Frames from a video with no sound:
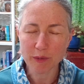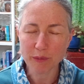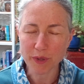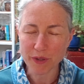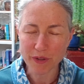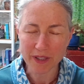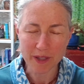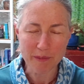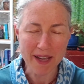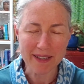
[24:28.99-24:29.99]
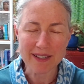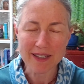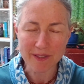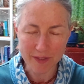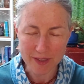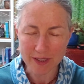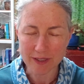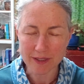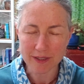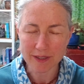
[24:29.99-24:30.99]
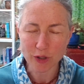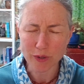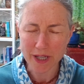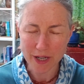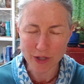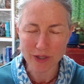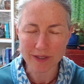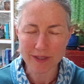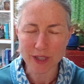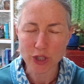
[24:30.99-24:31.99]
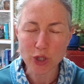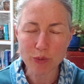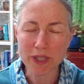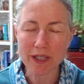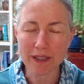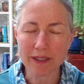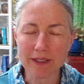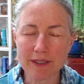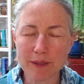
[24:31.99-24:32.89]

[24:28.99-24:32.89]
birthing magnificent creations and new beginnings.